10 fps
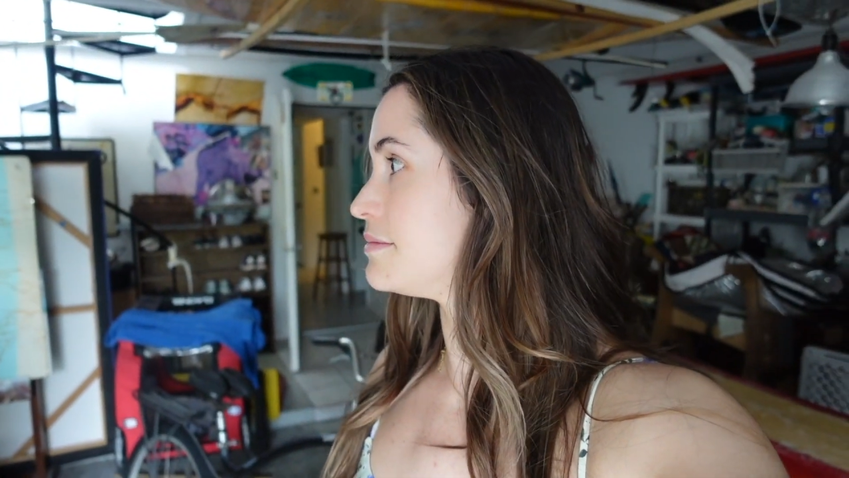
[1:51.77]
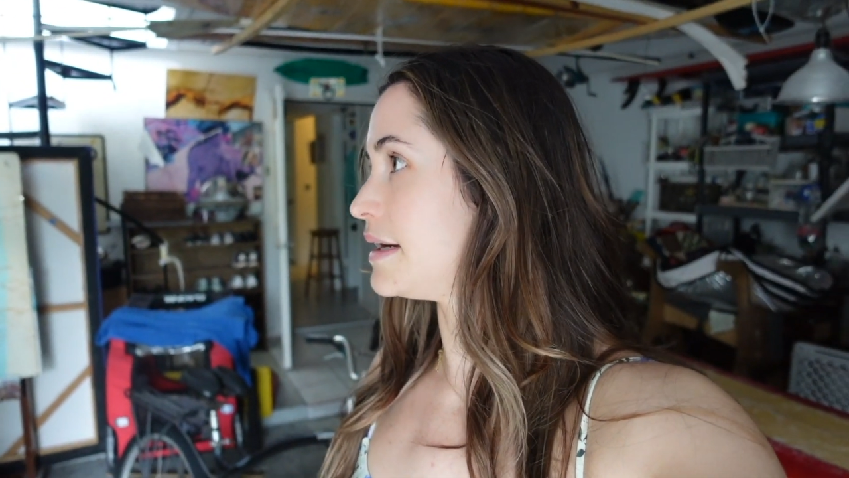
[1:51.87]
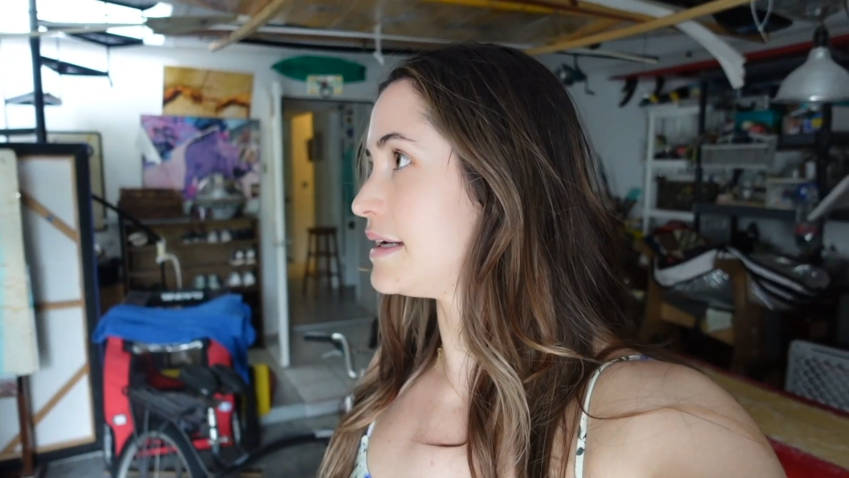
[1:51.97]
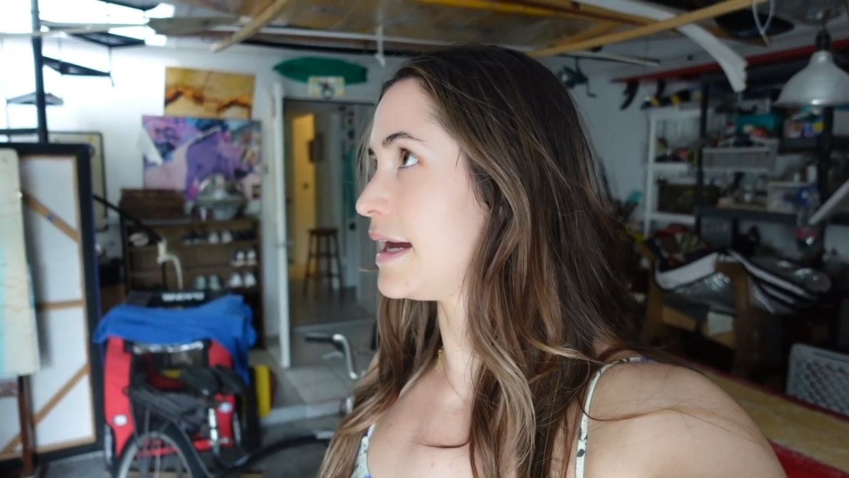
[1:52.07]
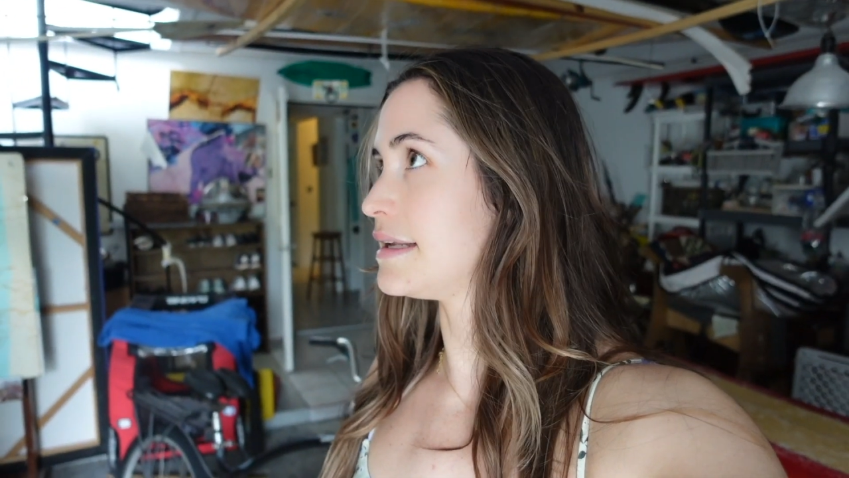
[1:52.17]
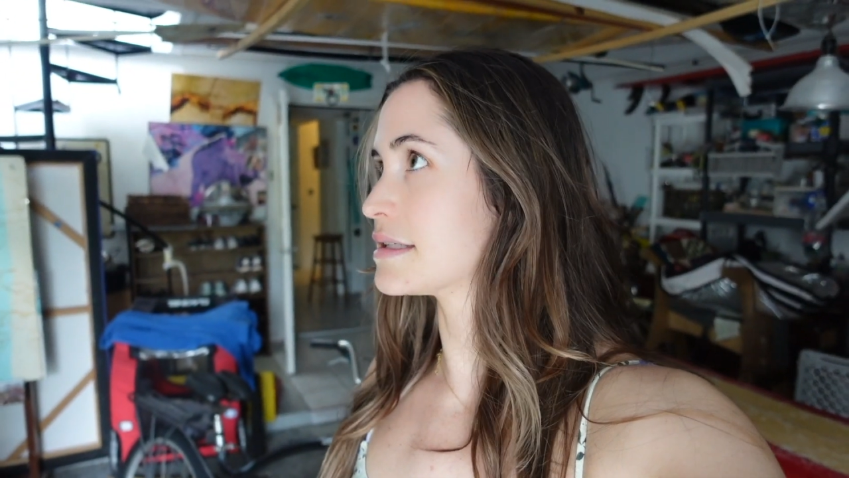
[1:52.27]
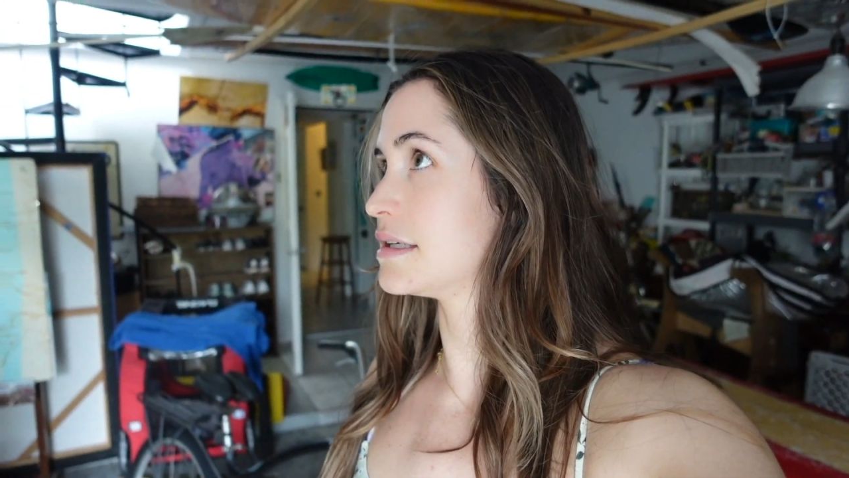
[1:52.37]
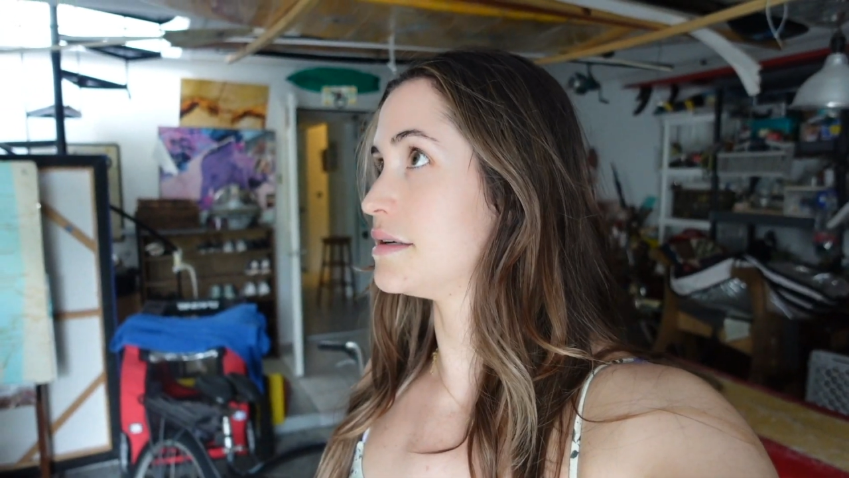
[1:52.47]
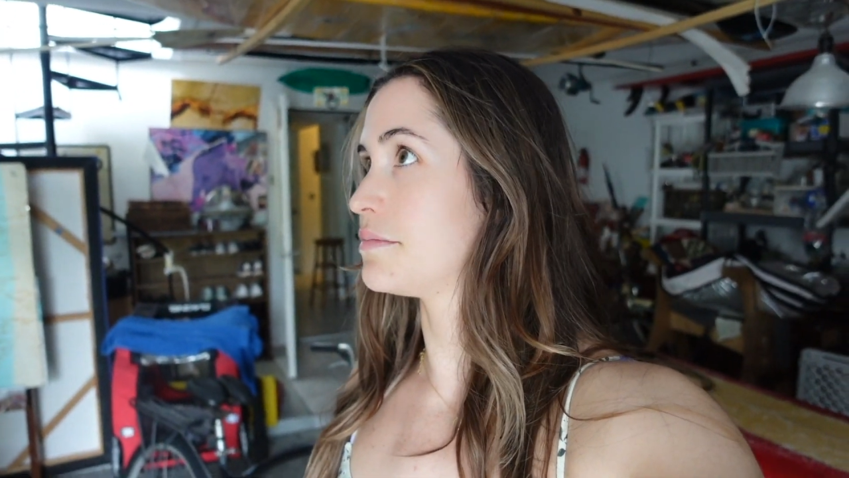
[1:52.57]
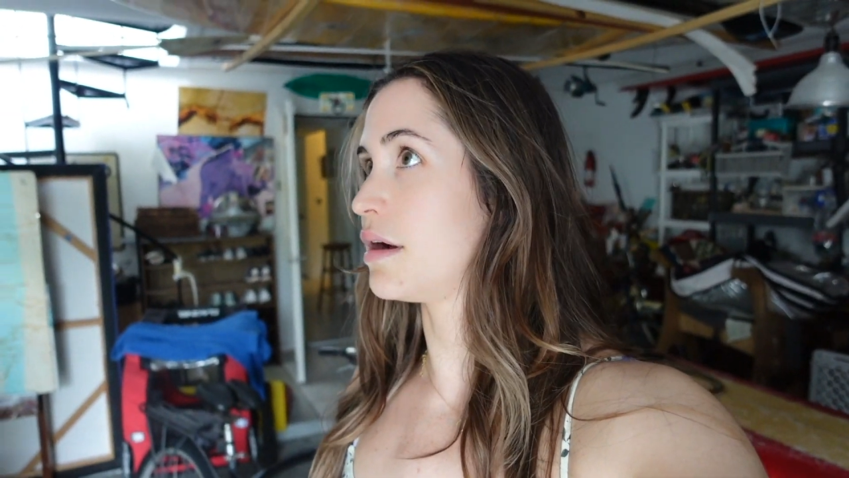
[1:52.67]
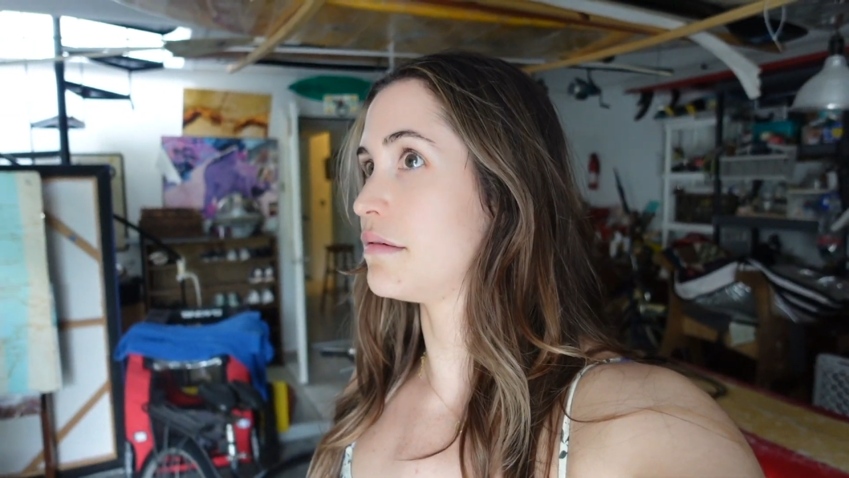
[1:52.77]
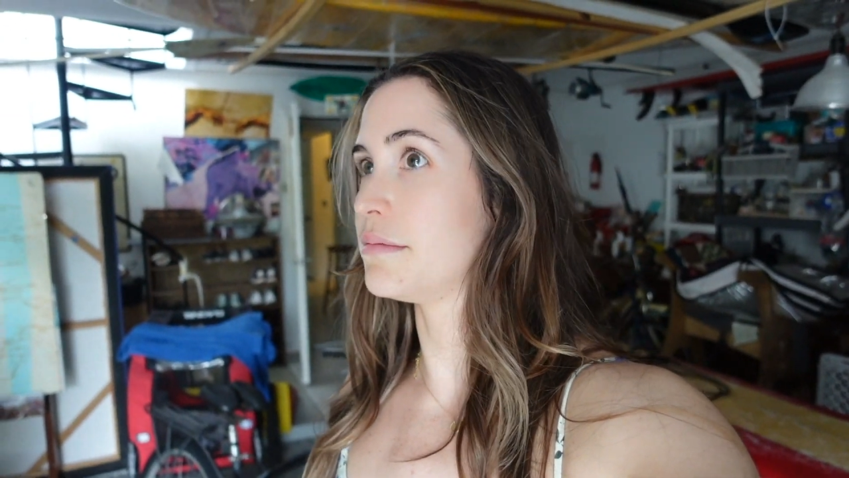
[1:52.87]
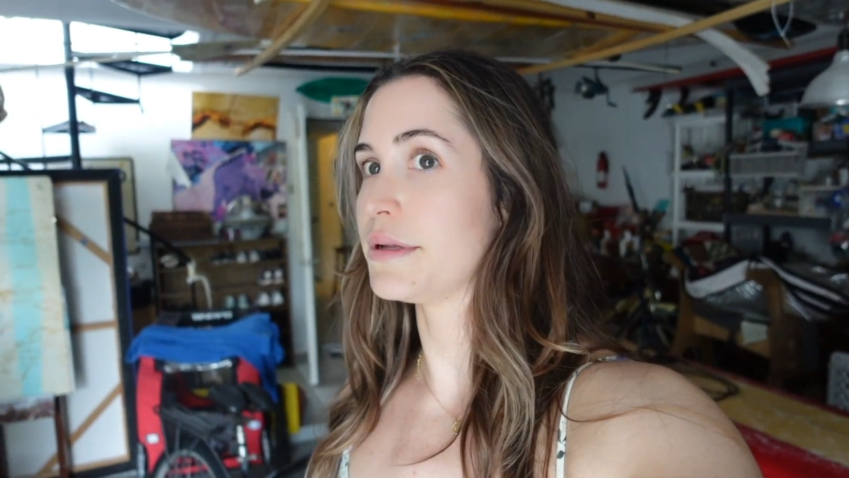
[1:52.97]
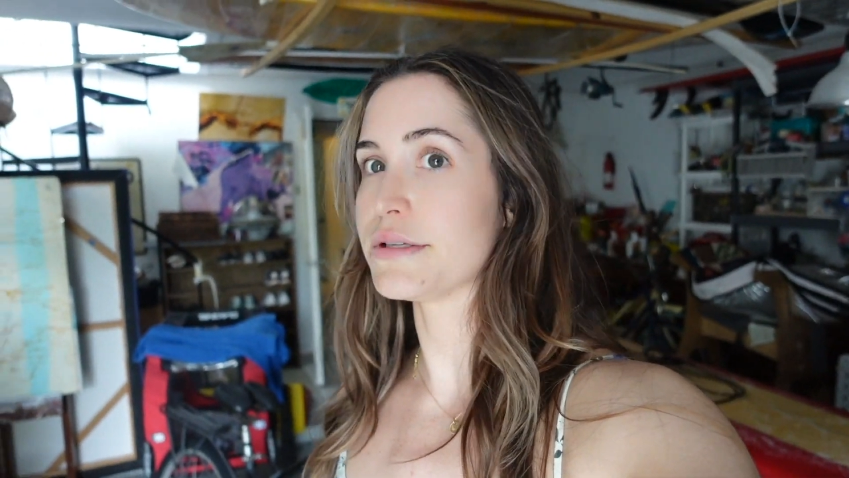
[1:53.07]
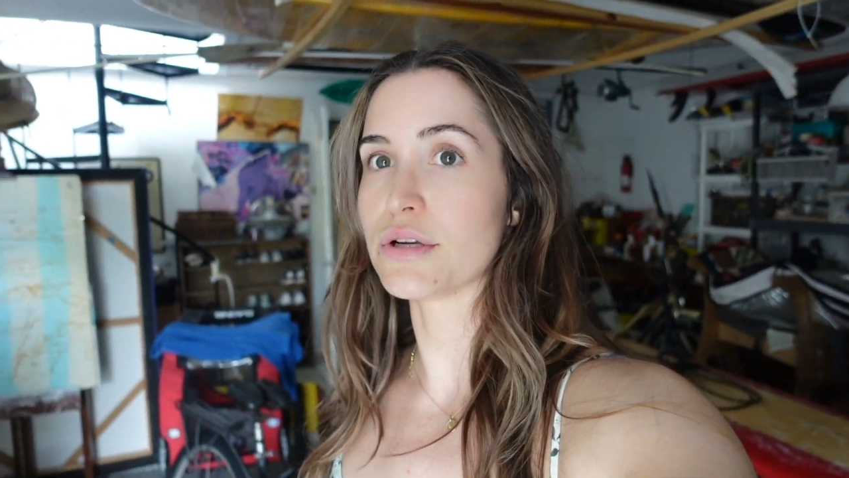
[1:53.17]
My dad is gonna
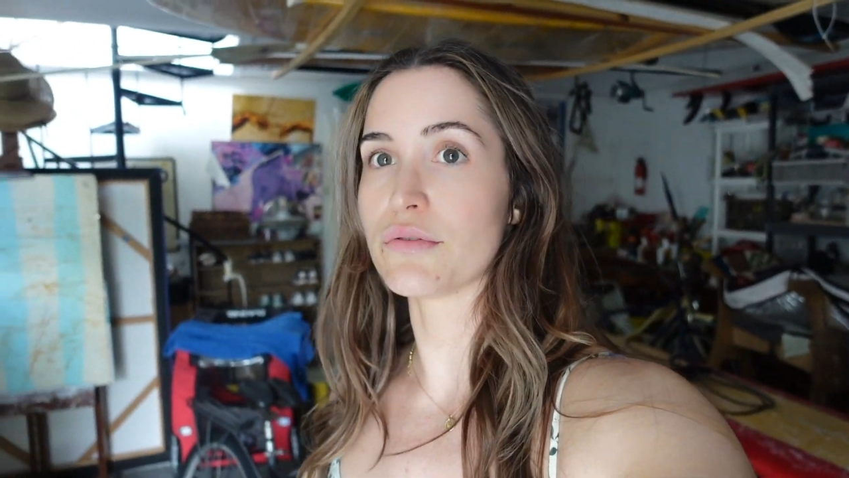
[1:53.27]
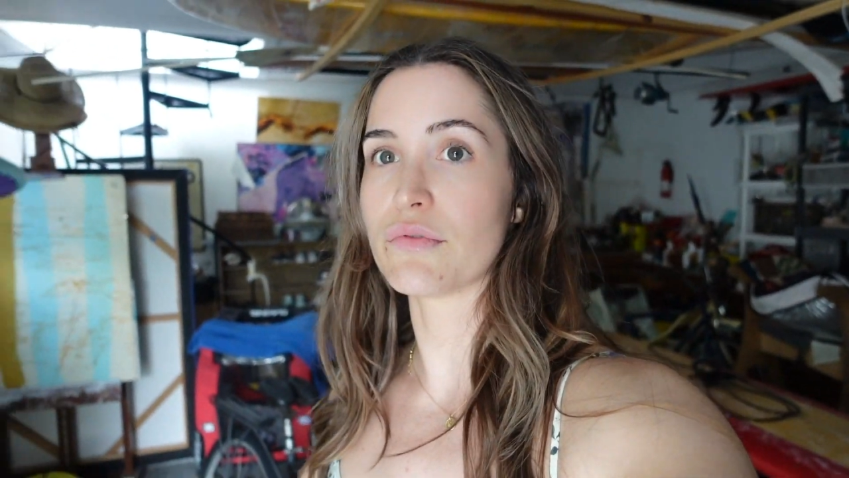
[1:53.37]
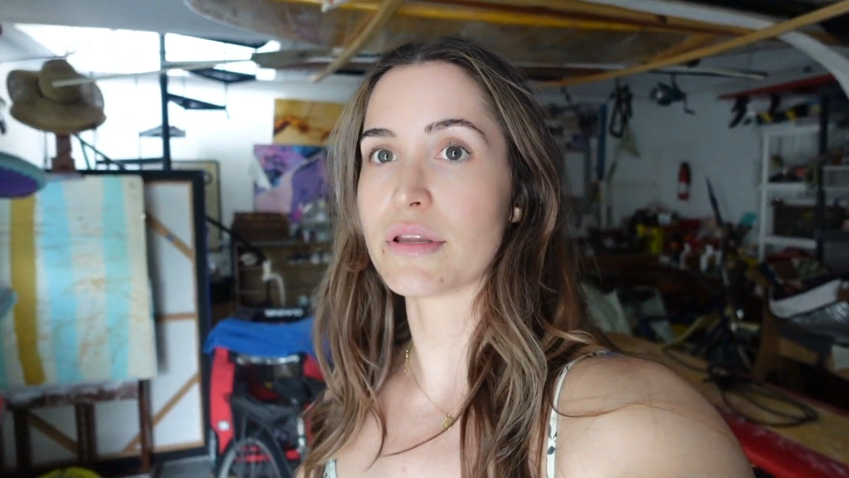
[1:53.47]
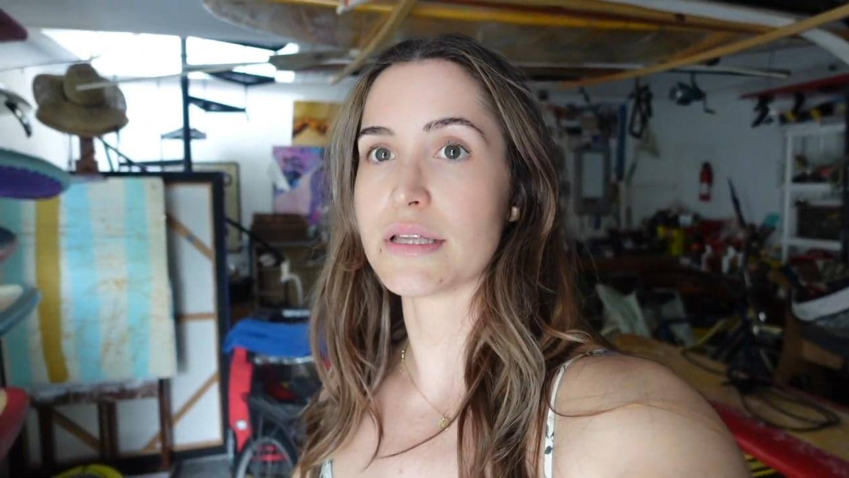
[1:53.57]
probably surf with